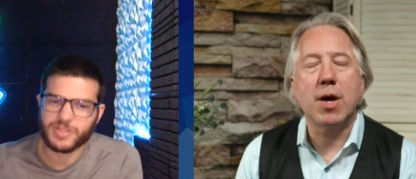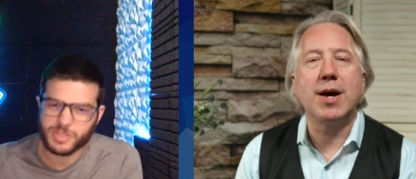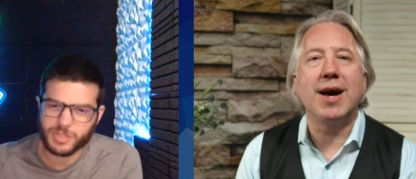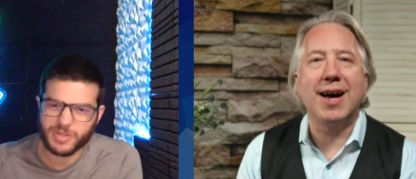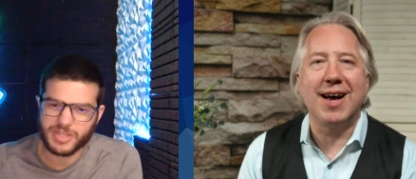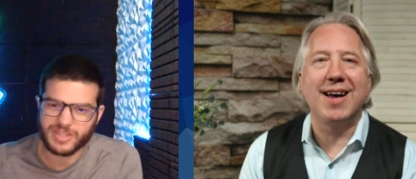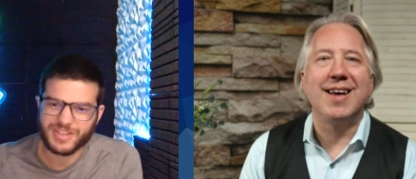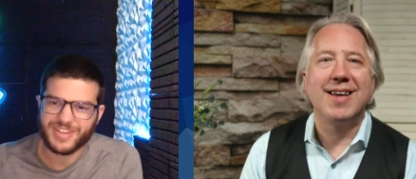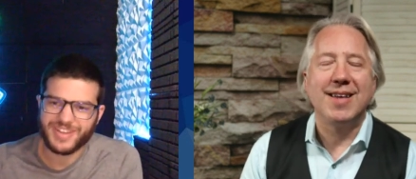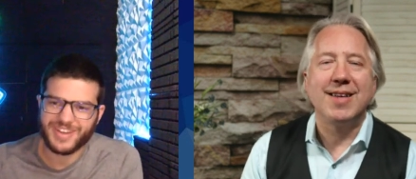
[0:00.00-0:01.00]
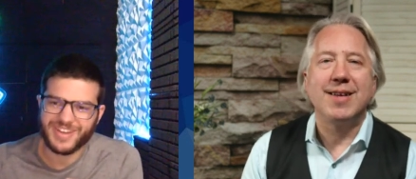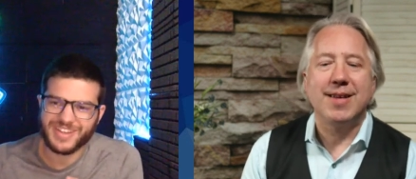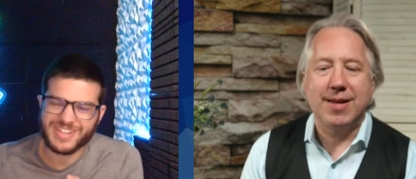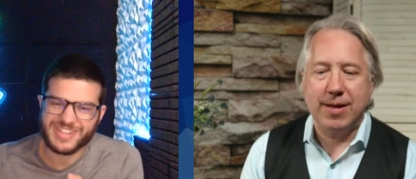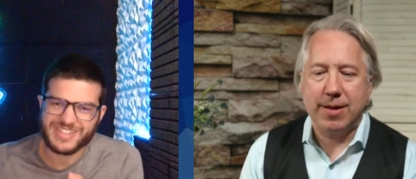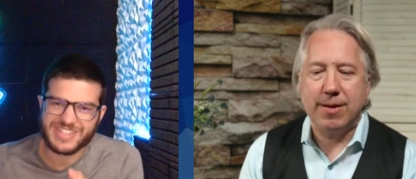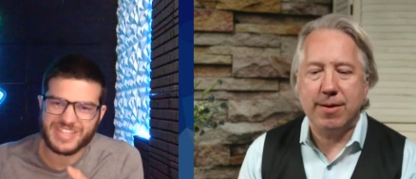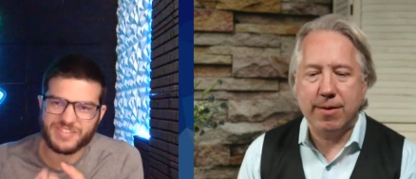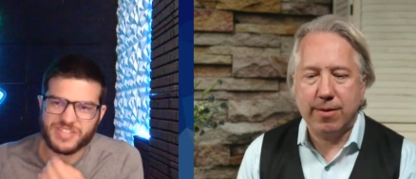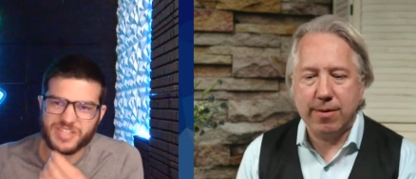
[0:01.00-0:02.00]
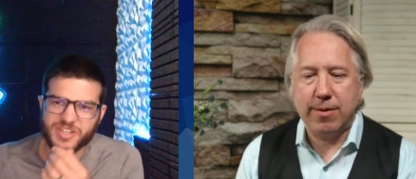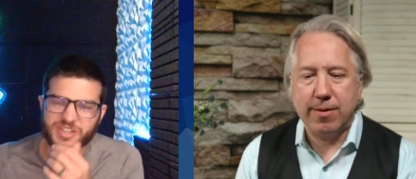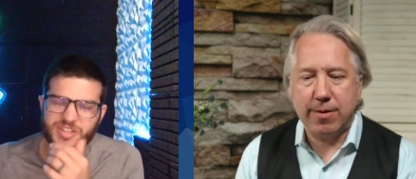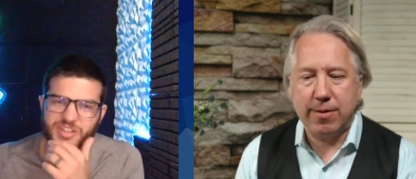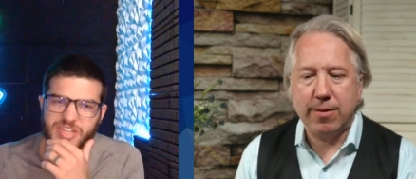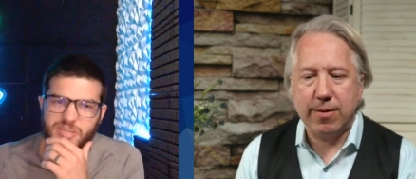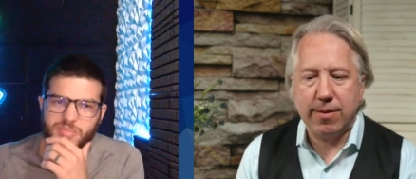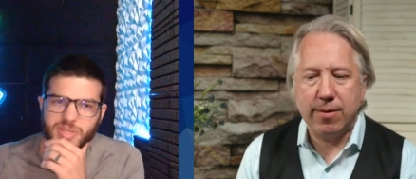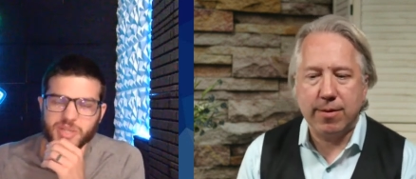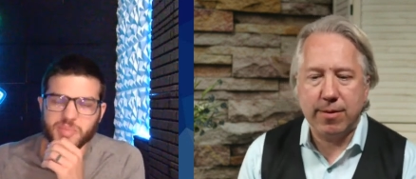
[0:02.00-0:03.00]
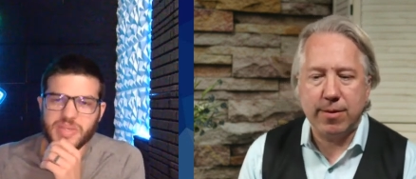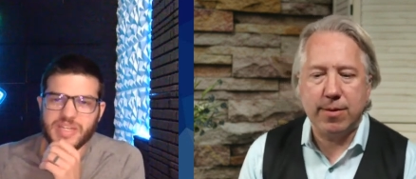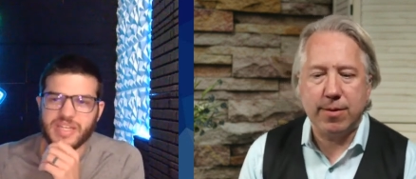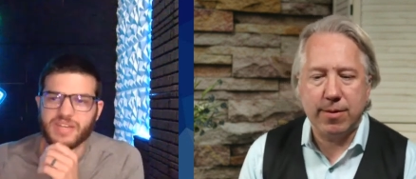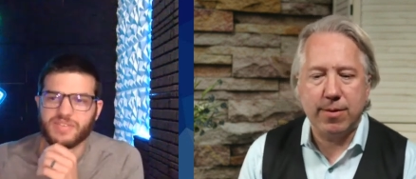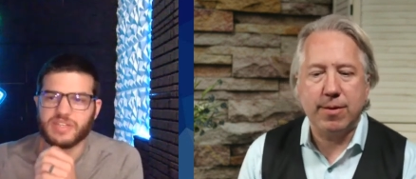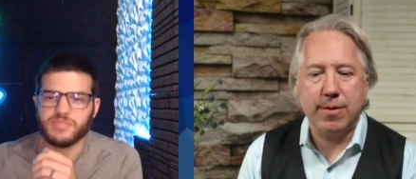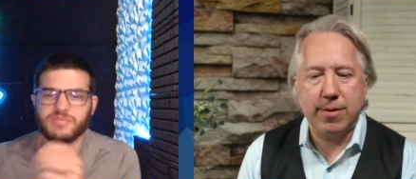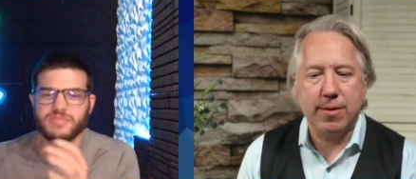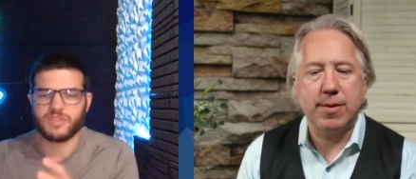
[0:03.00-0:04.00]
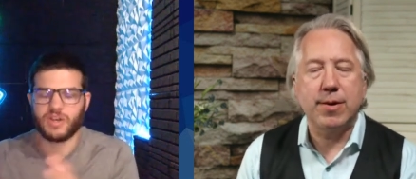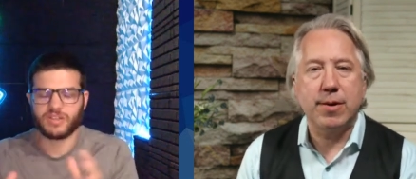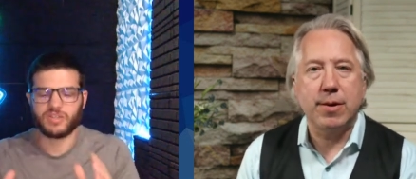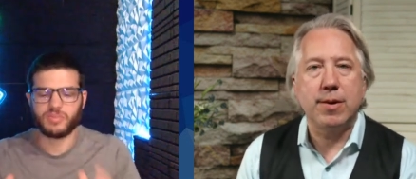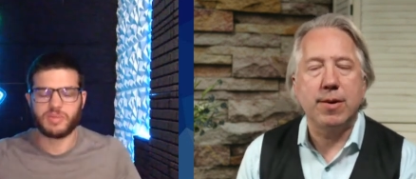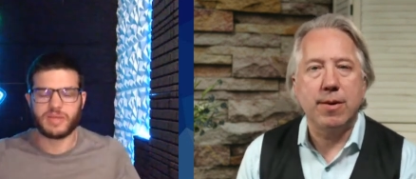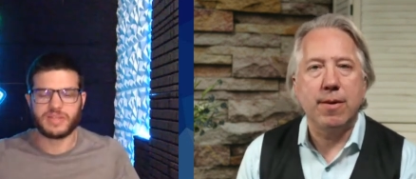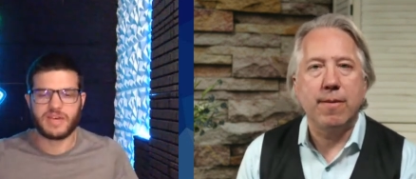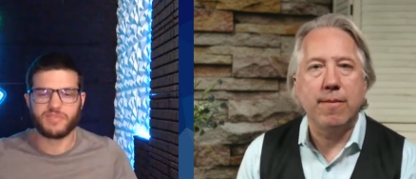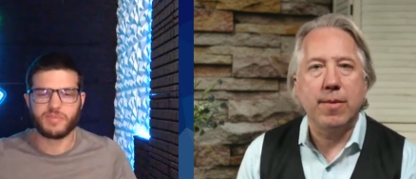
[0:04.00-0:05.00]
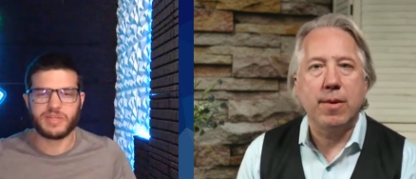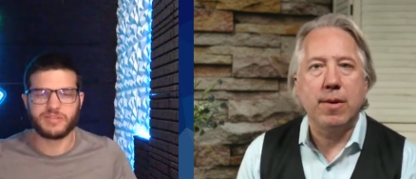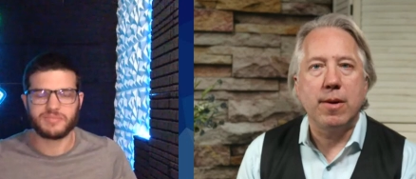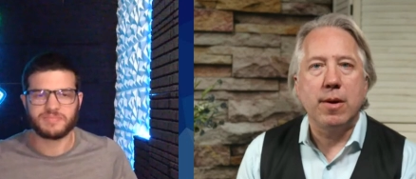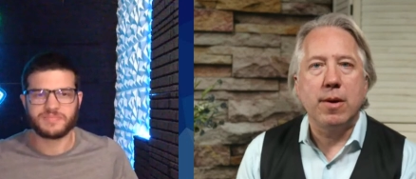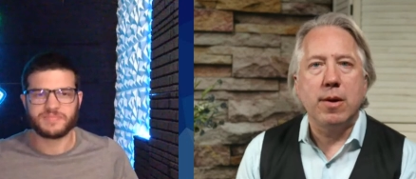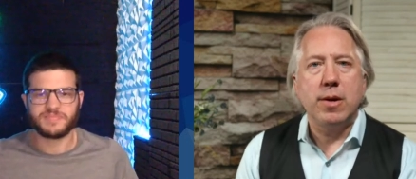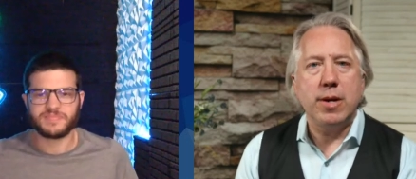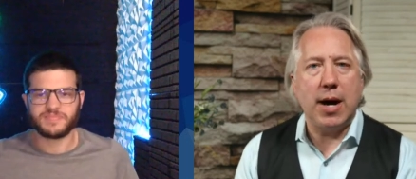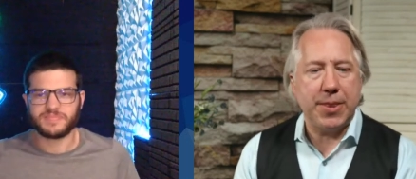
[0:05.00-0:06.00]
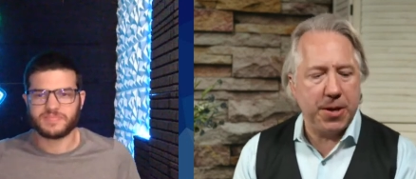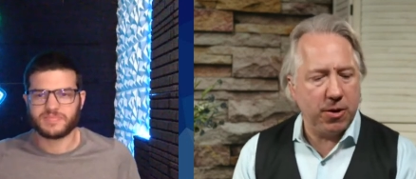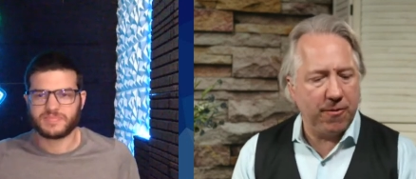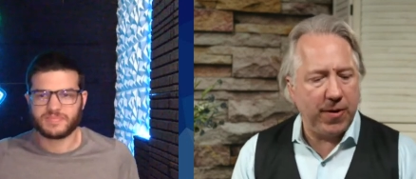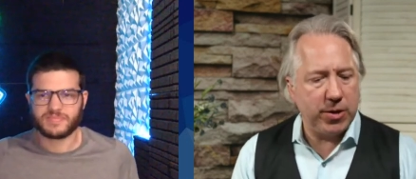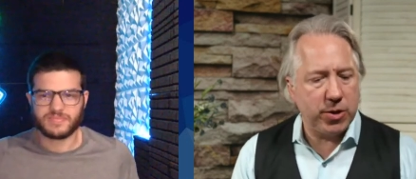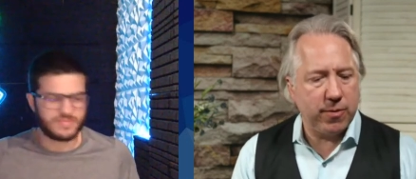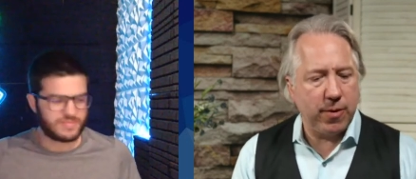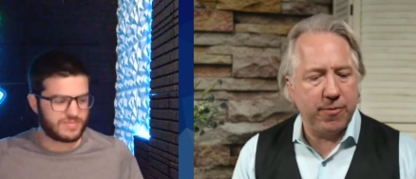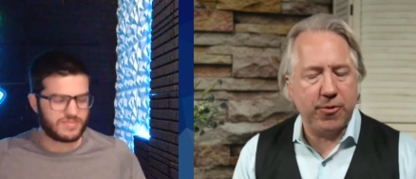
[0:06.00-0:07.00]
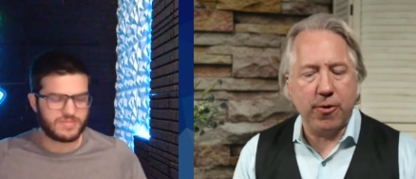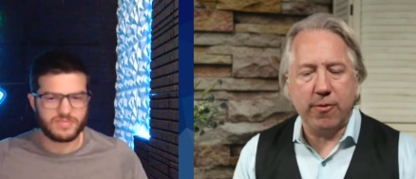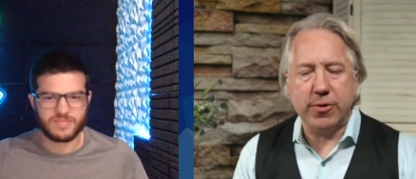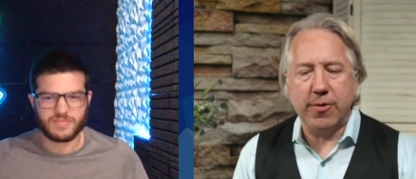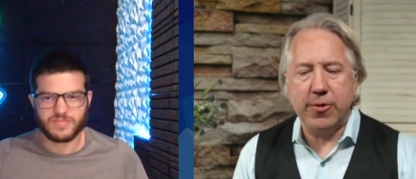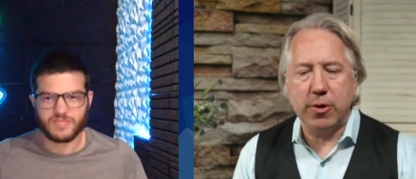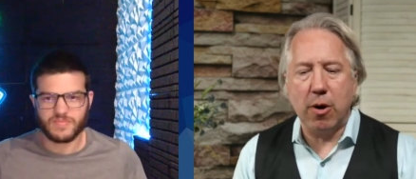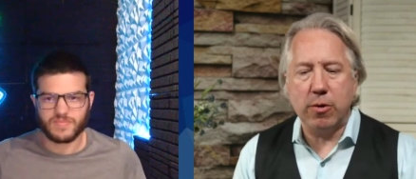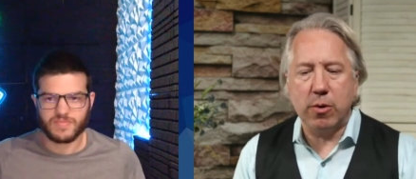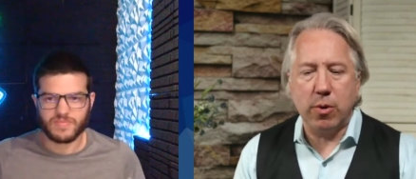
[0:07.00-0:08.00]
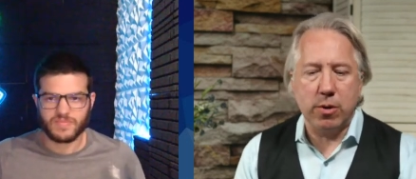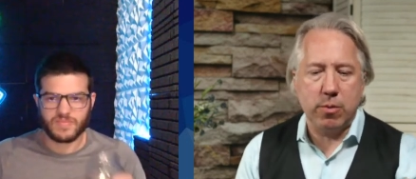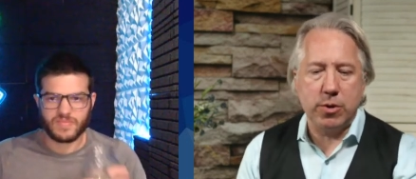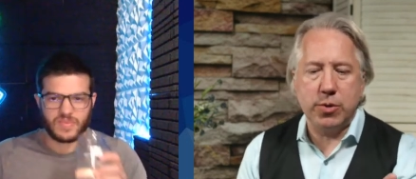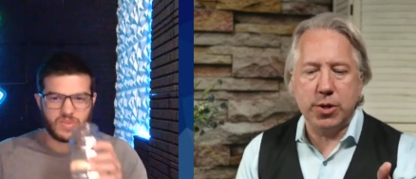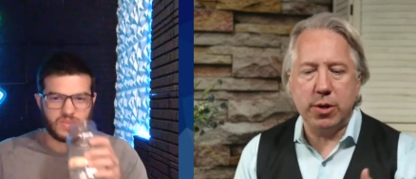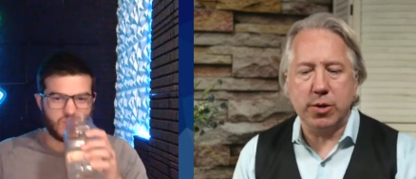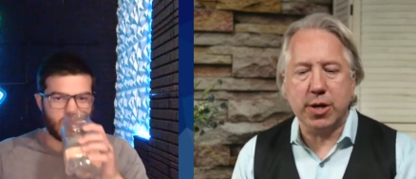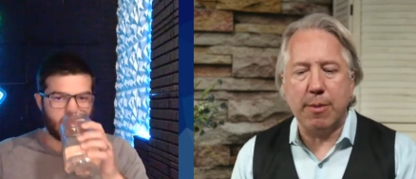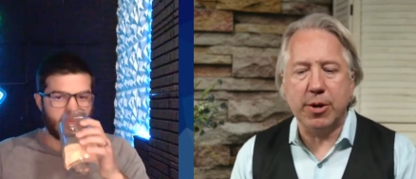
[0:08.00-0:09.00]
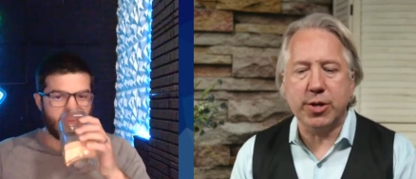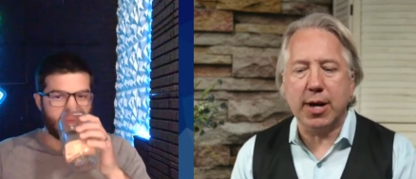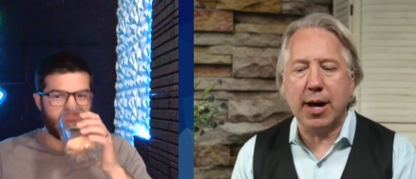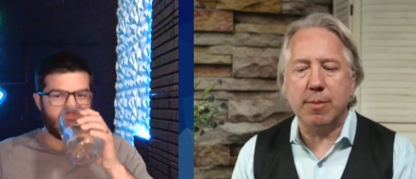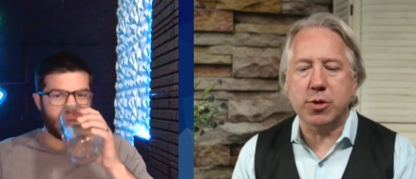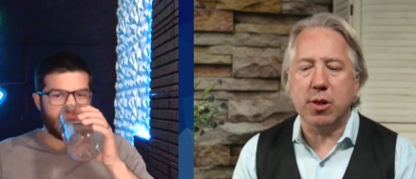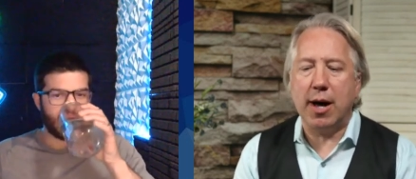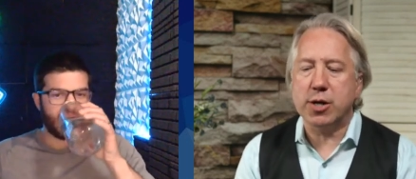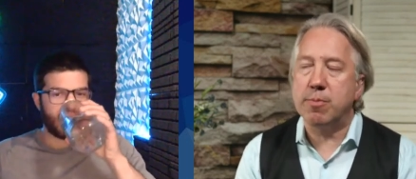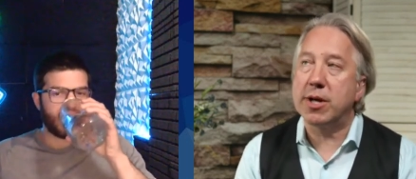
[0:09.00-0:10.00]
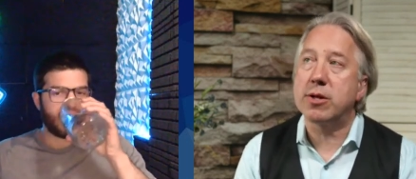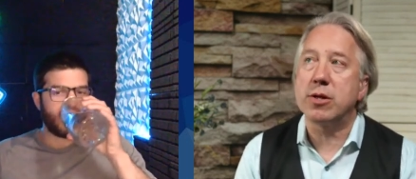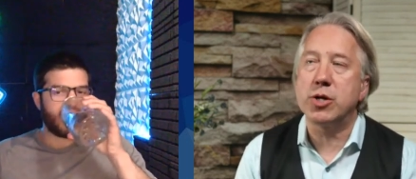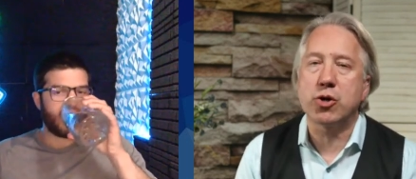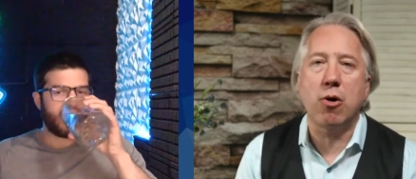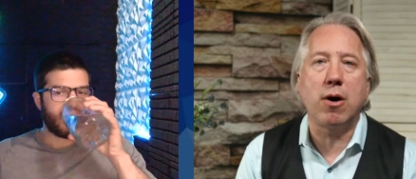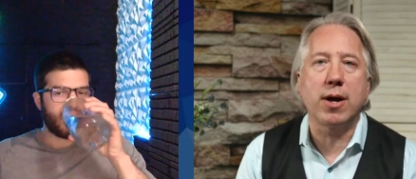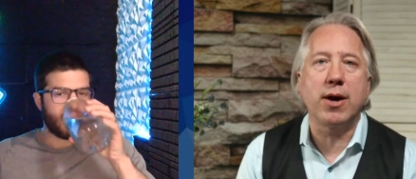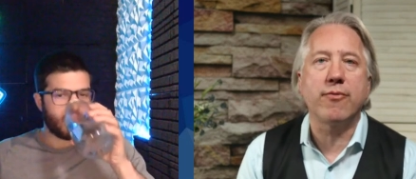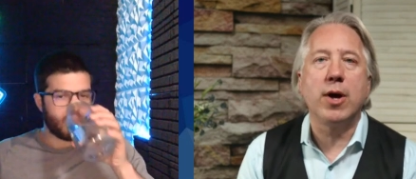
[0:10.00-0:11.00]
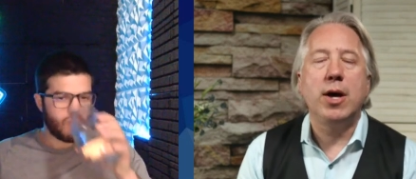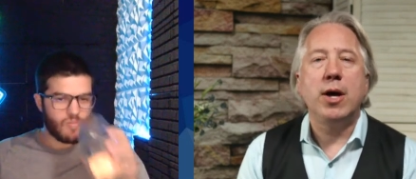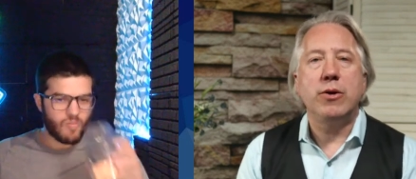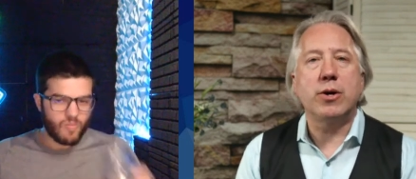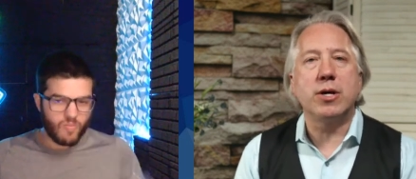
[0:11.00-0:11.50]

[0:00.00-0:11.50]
Speaker 1: on the screen. Uh, it is a gift to your, your ebook, your P D F. Can you talk a little bit about that for a minute?
Speaker 2: Yeah, I think you'll find this of, of service. If you go to what, what you see there, scottmautz.com slash mentally strong gift, you could